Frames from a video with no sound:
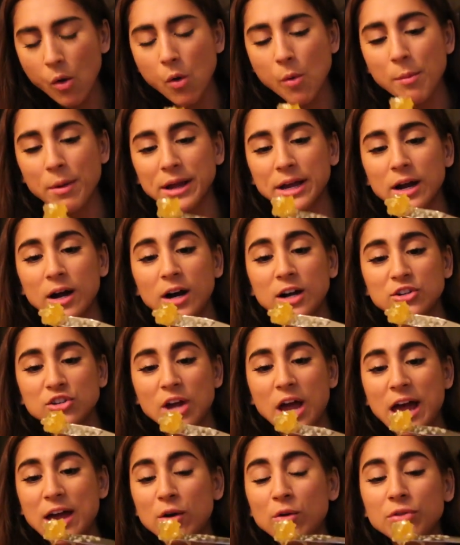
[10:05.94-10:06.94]
Oh my gosh,
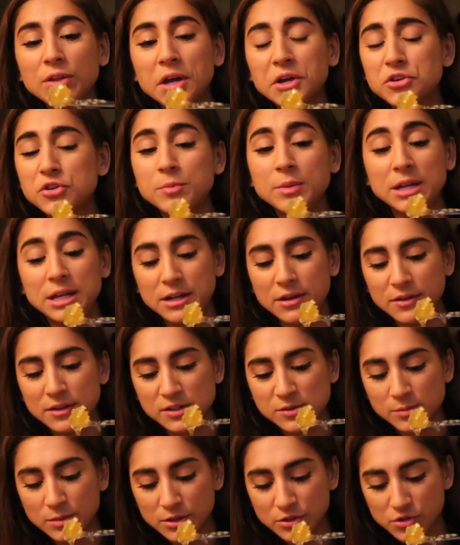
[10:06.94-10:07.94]
I don't think I should be eating
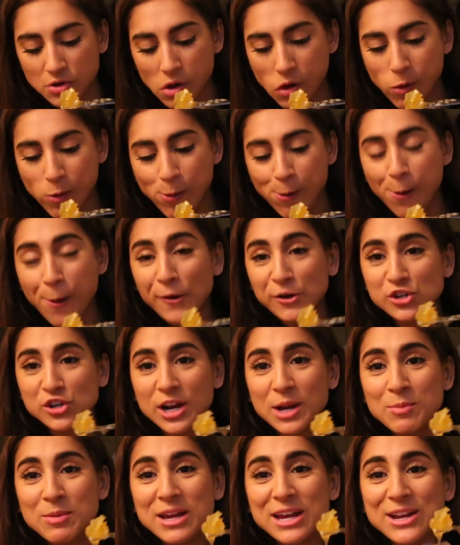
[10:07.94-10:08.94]
this much.
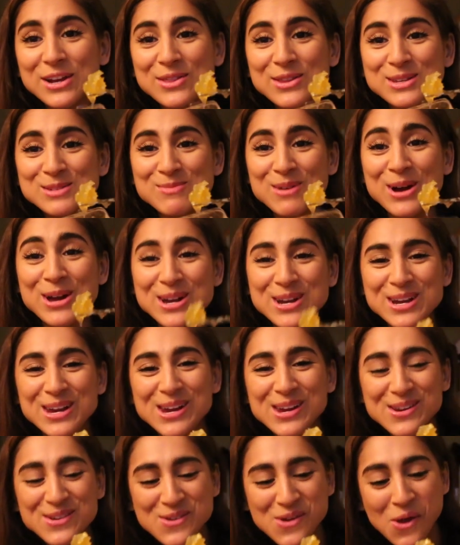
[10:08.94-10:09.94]
Should I be eating this
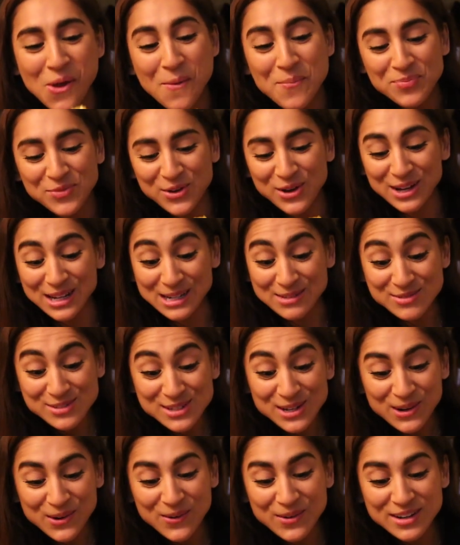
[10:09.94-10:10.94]
much? Because I'm
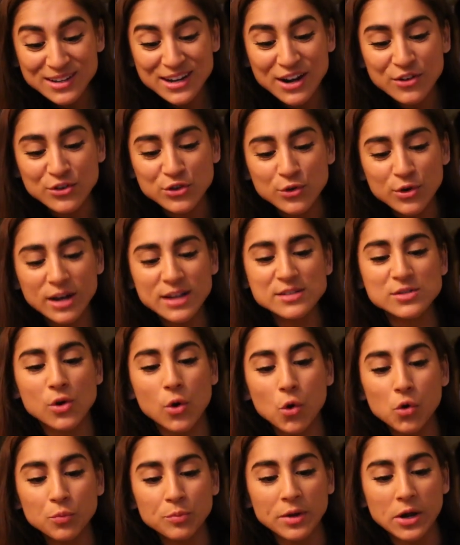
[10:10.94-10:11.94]
just like going to town. You guys
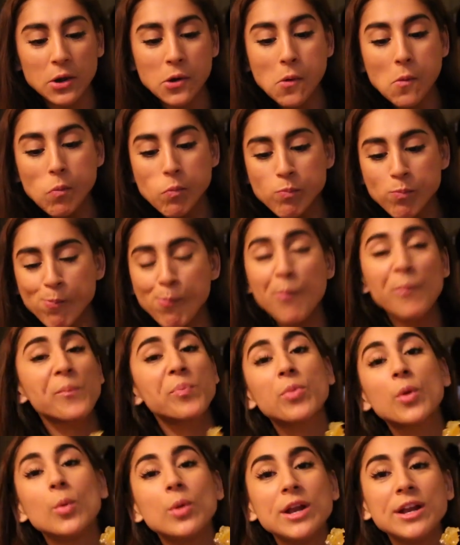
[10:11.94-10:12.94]
told me
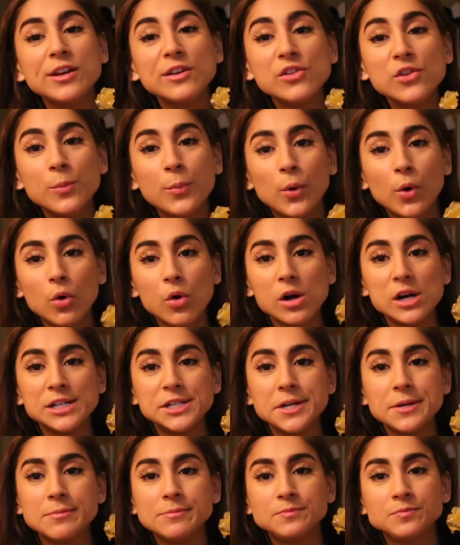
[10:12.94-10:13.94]
when I did the poll
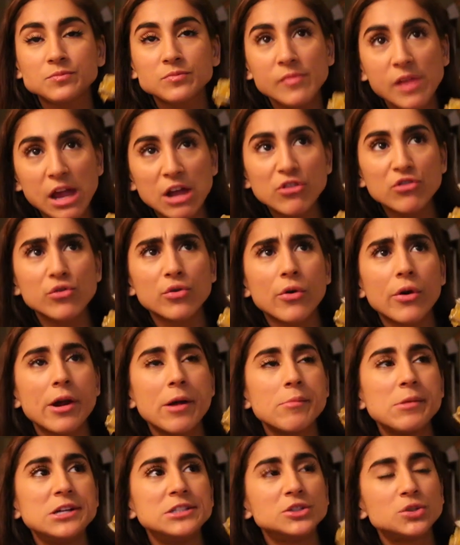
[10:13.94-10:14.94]
on
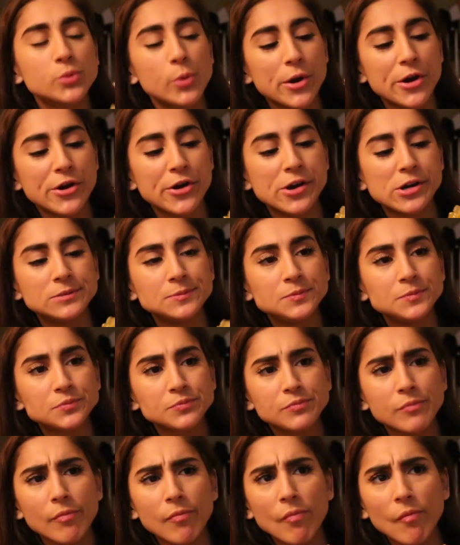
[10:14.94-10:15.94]
Instagram and Twitter,
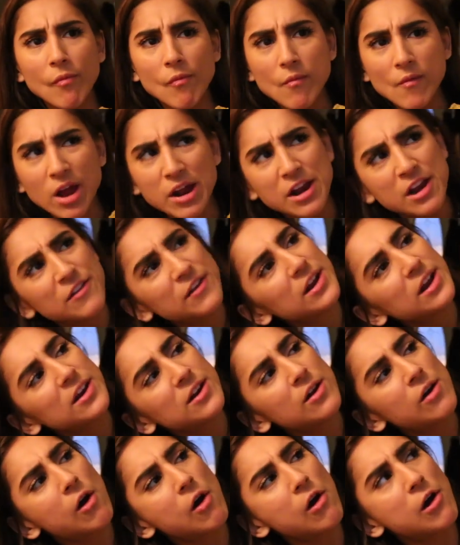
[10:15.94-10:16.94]
and I think I
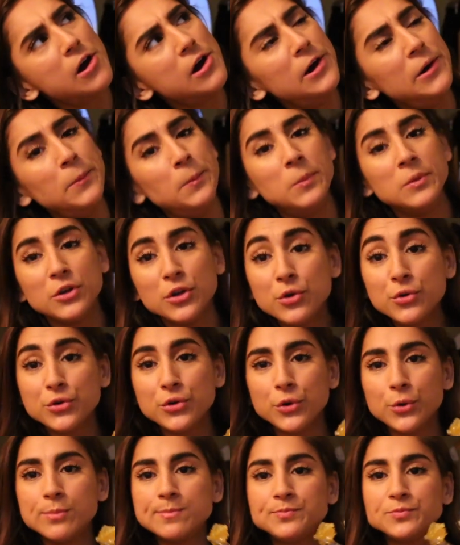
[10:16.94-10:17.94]
did it on
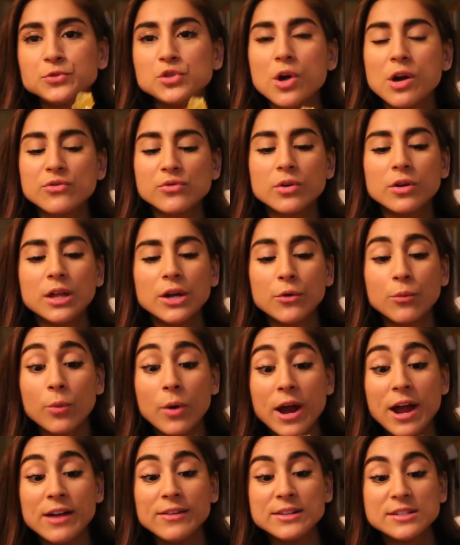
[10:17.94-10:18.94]
YouTube, you guys were all like,
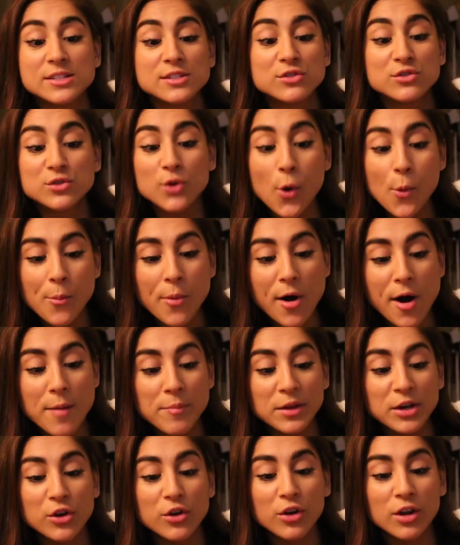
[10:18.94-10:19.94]
Ray, this is so
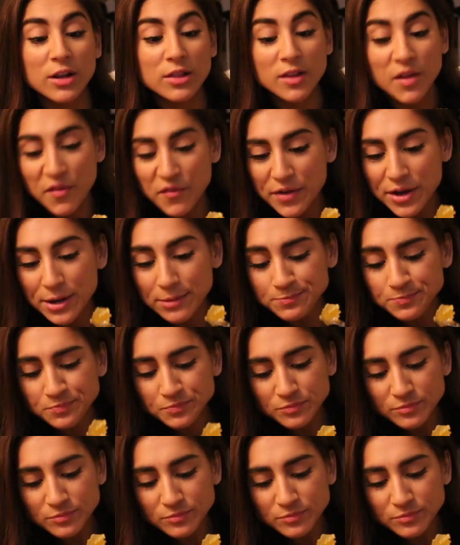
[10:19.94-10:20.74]
bomb, like you're gonna love it.